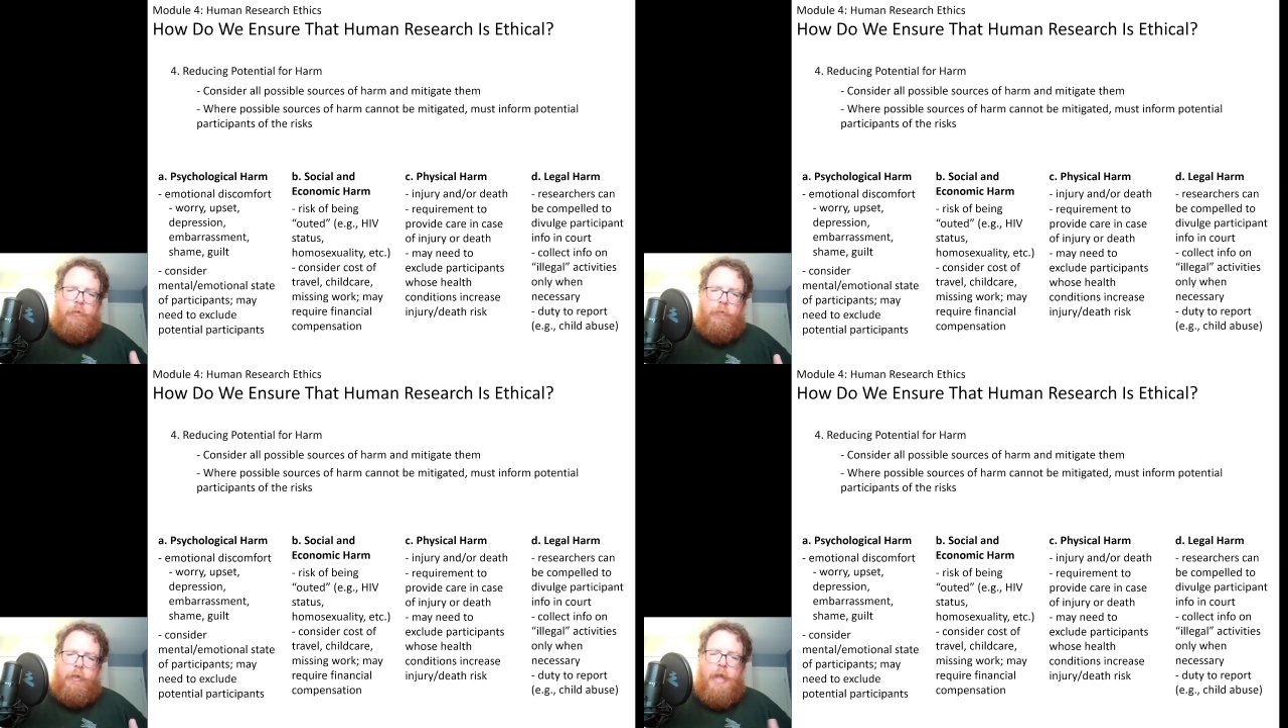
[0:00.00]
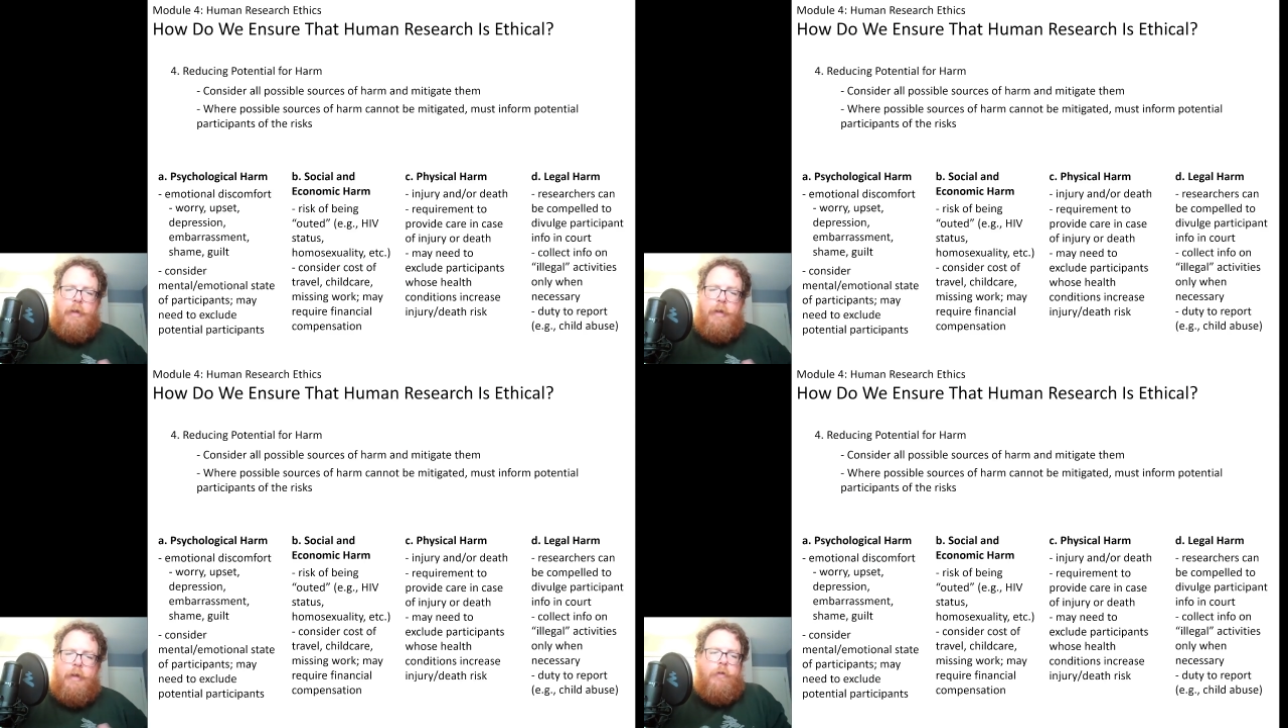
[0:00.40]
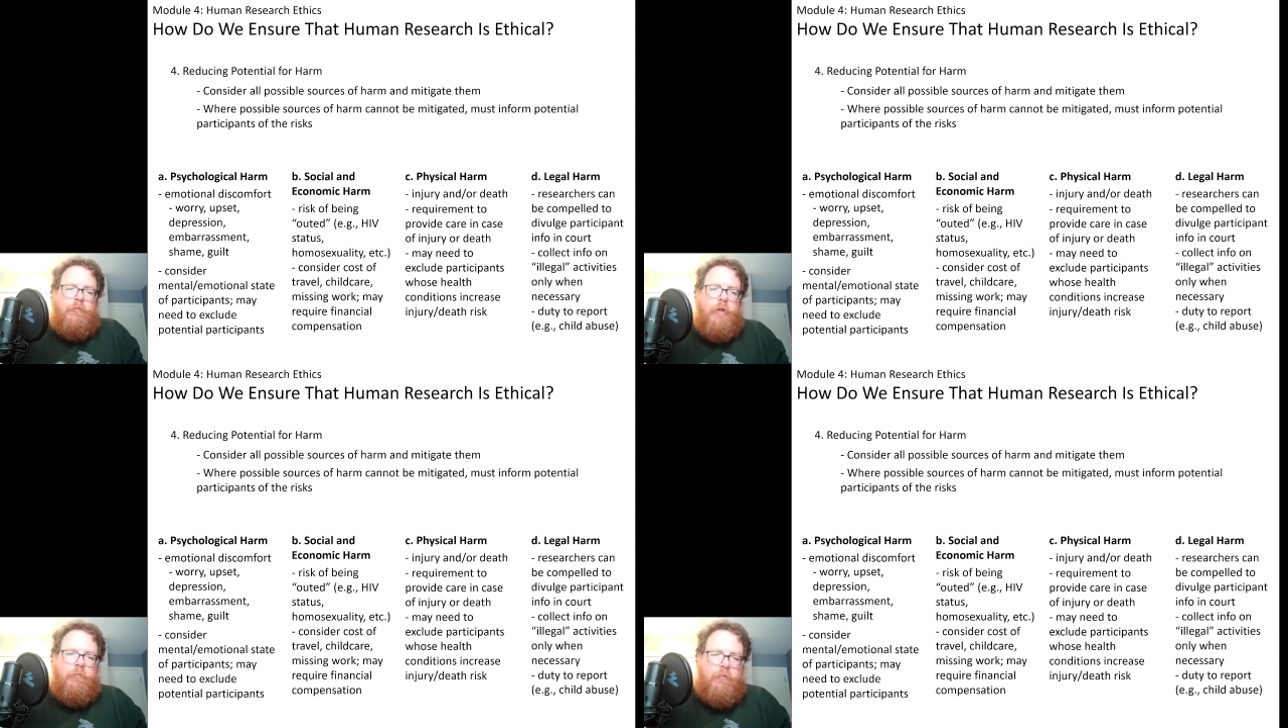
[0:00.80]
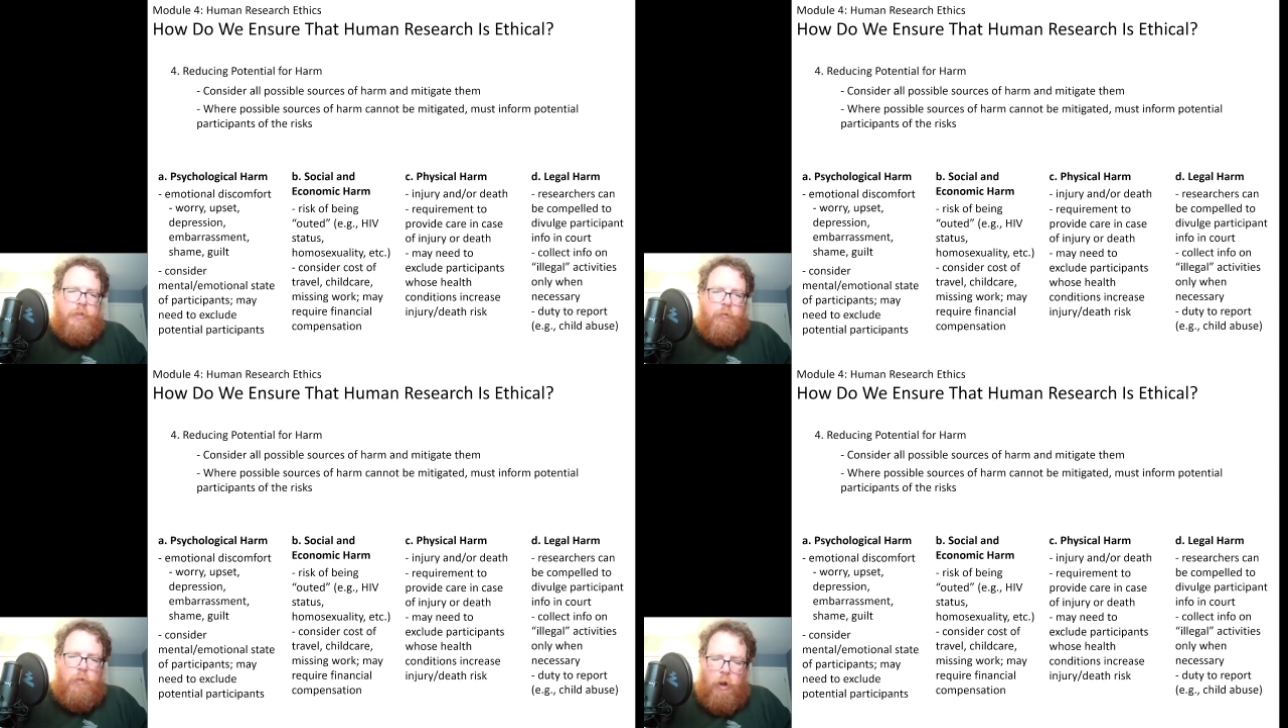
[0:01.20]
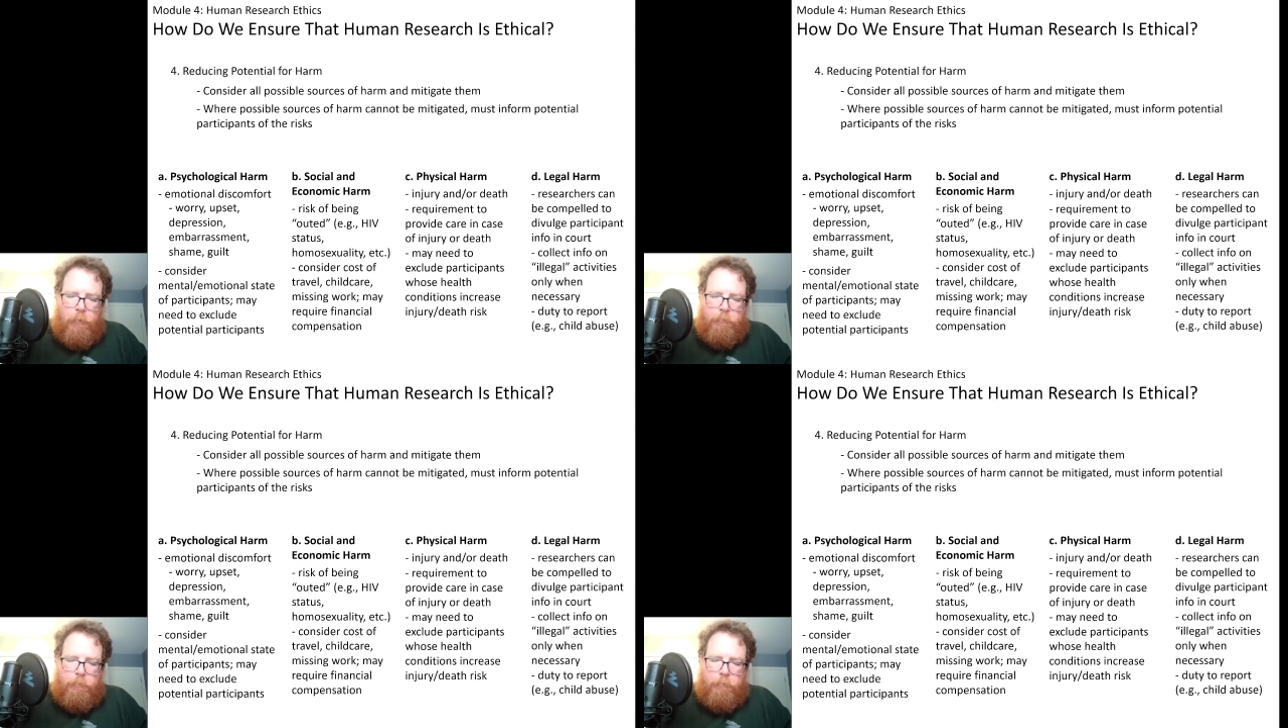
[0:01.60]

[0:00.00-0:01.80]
Under the category of legal harm.